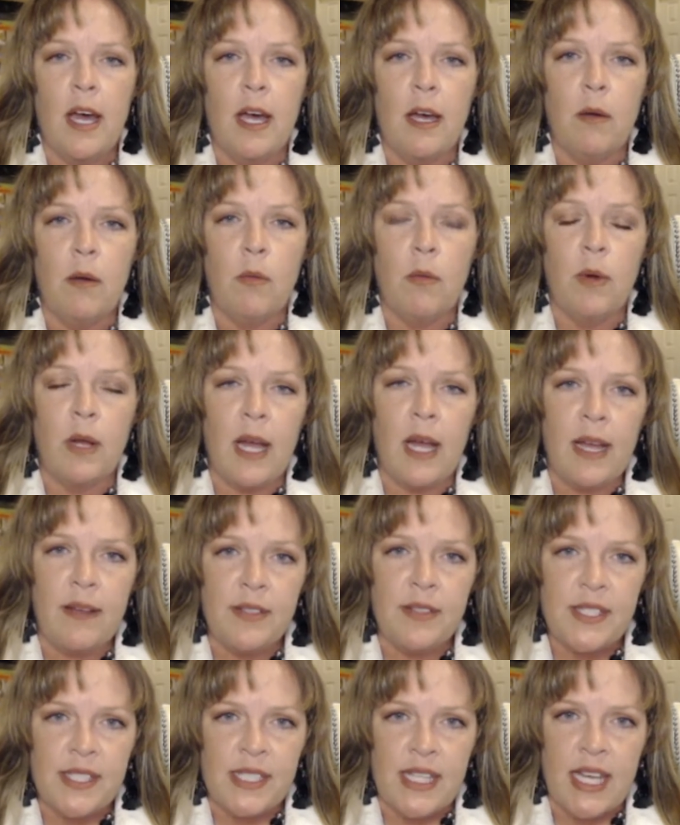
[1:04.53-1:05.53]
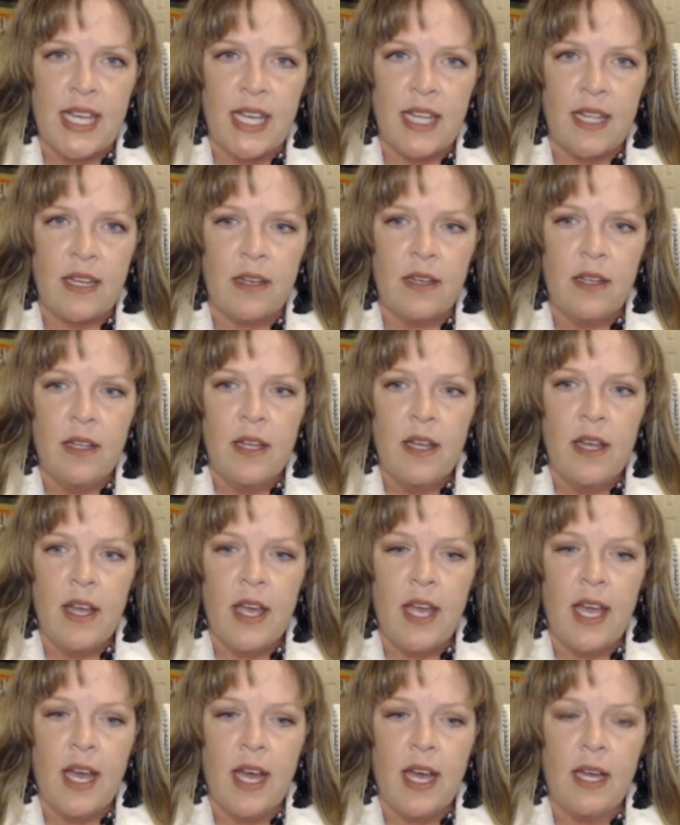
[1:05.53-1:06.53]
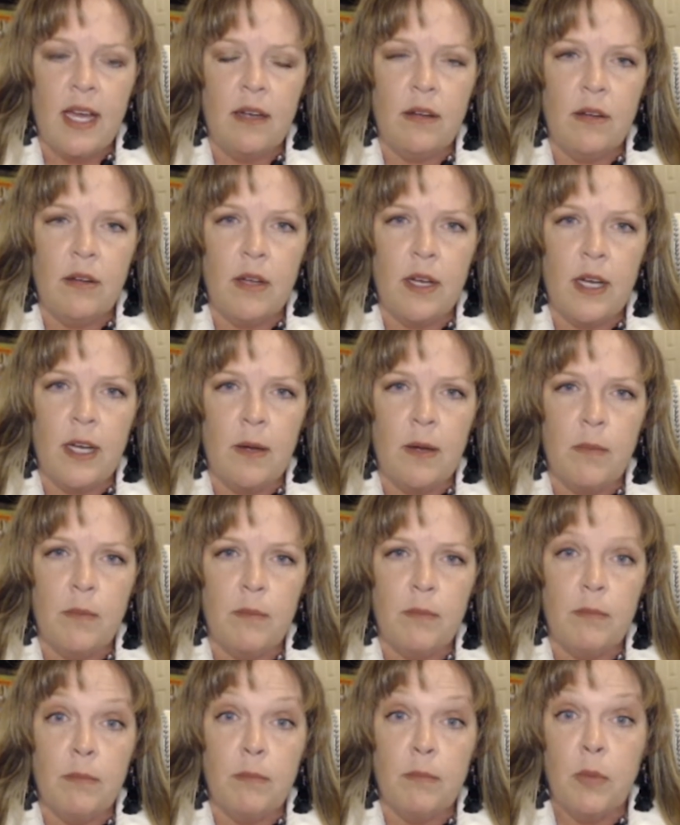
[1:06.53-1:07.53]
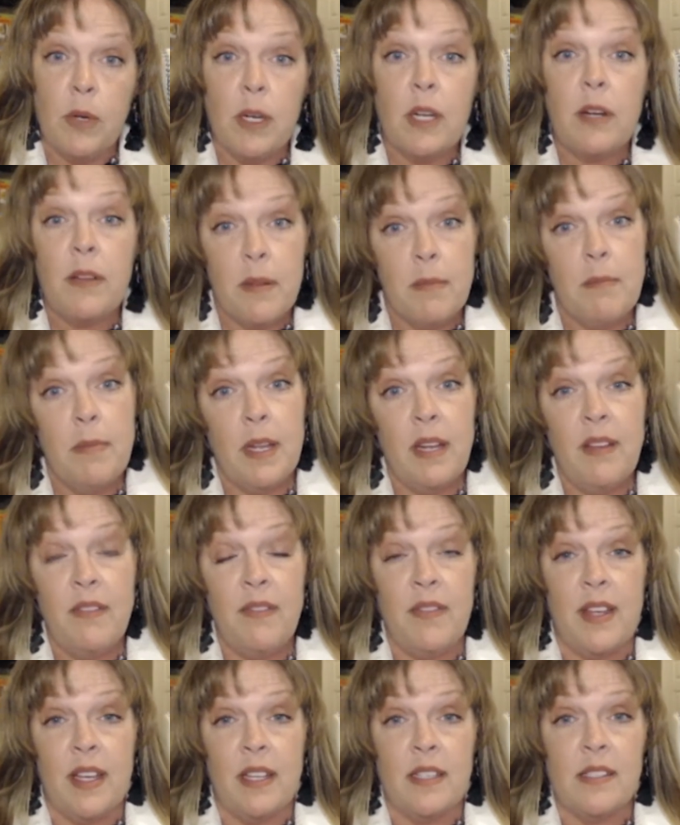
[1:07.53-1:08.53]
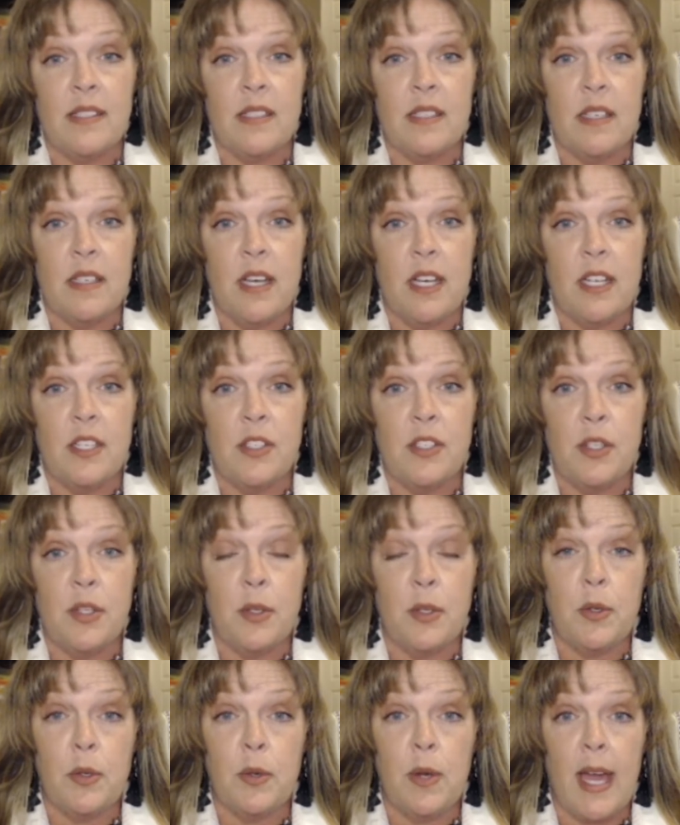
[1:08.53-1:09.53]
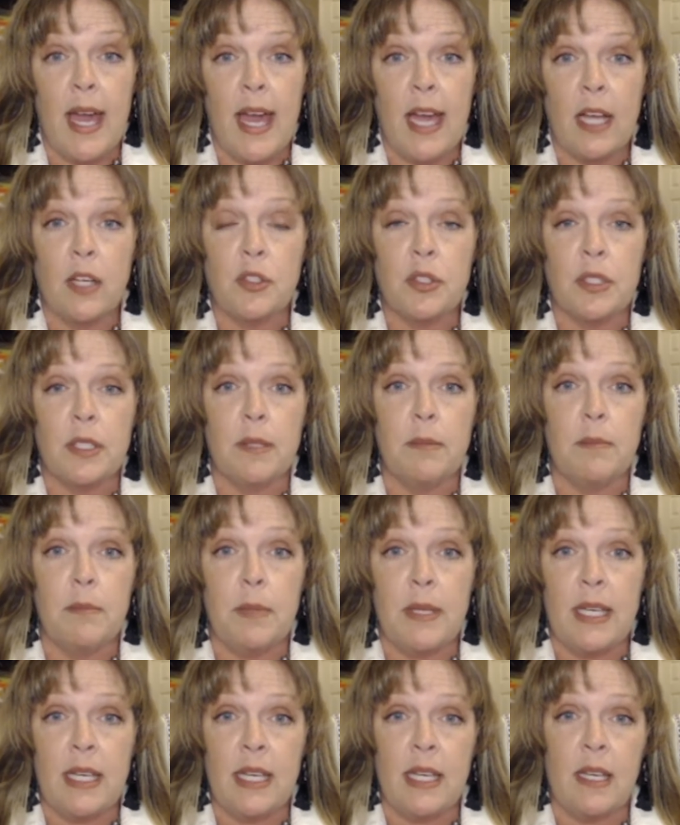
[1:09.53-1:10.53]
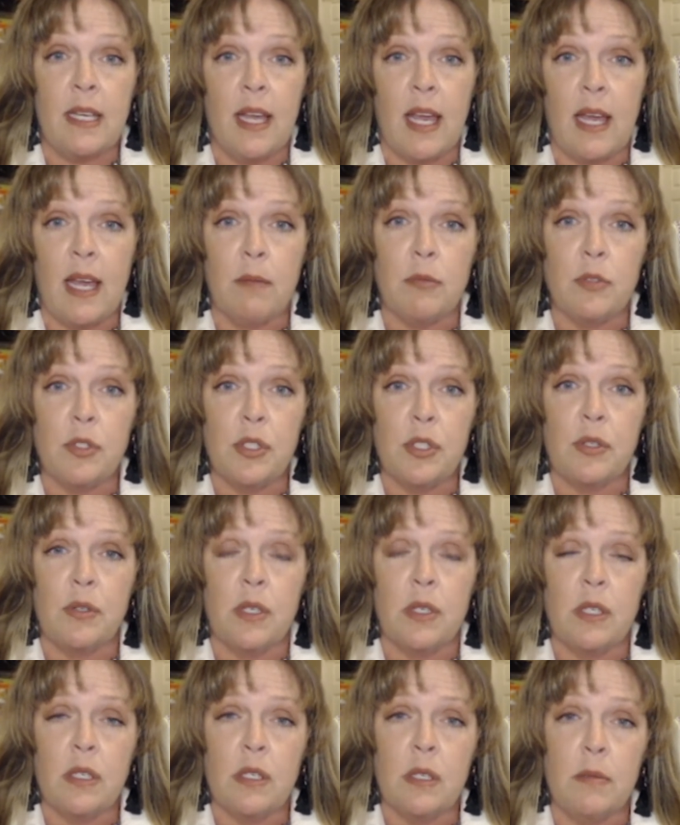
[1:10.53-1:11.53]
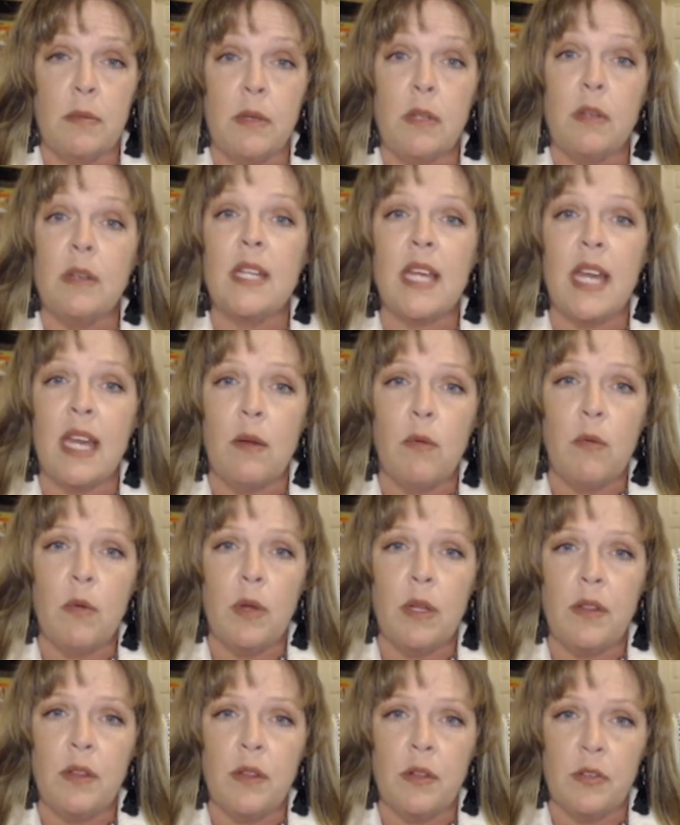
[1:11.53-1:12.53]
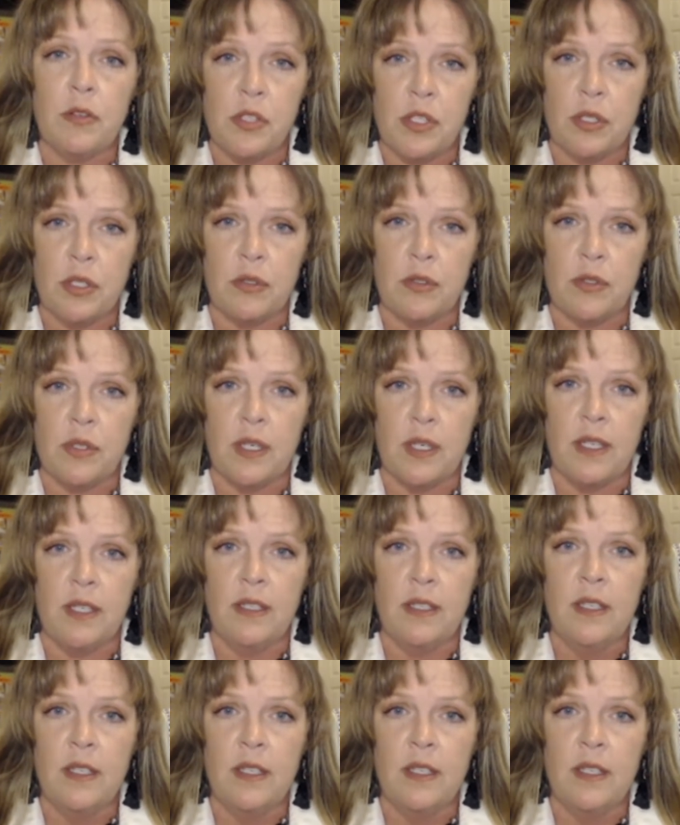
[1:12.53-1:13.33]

what I've seen and what are the benefits to actually being able to communicate with your children